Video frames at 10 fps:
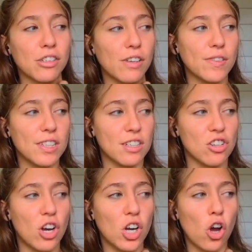have a
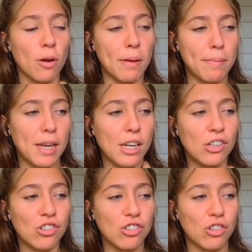TikTok on my
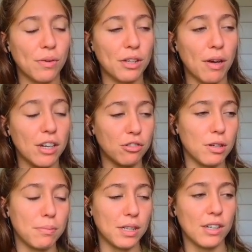page showing you how to do
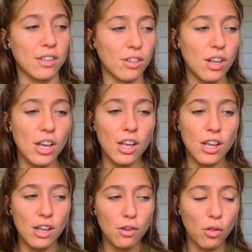it, but it's
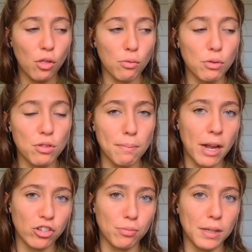through the
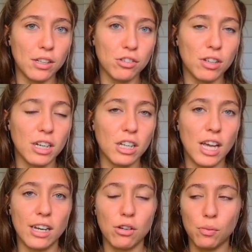magic beans you can
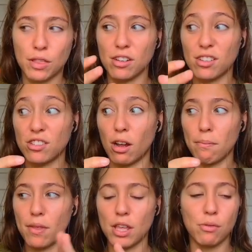collect with the
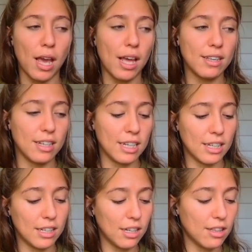stump that you get
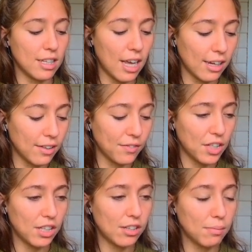in the
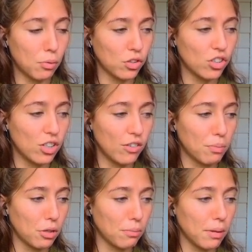activities portion of
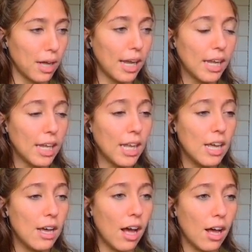Build and Buy.
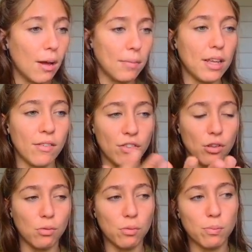If you